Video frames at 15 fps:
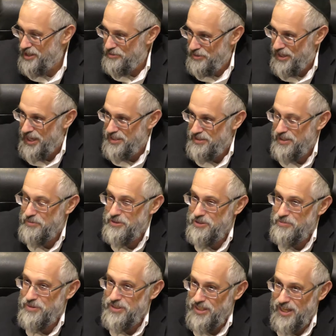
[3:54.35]
We ask that we
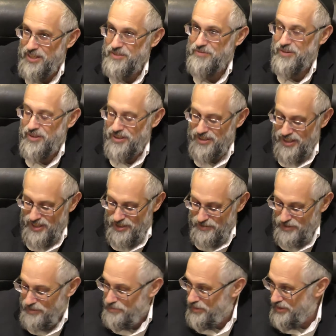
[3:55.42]
should be satisfied, and
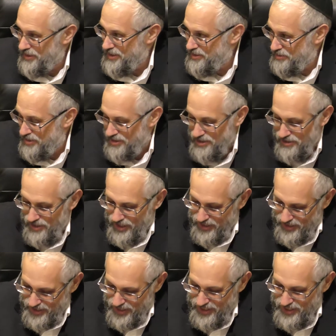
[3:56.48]
even abundance also, like
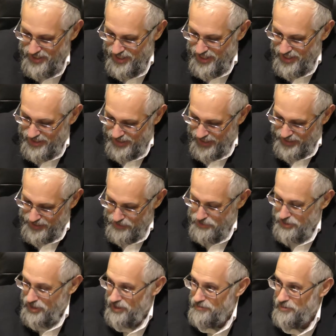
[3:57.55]
it says, that Hashem is
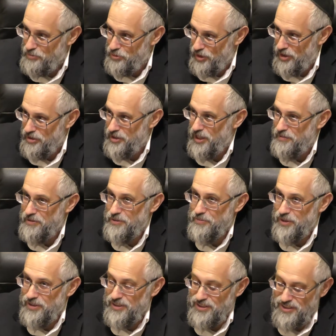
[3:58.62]
going to give you bracha, you'll have an
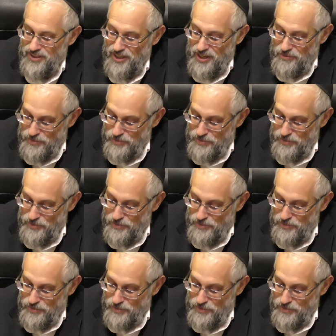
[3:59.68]
abundance.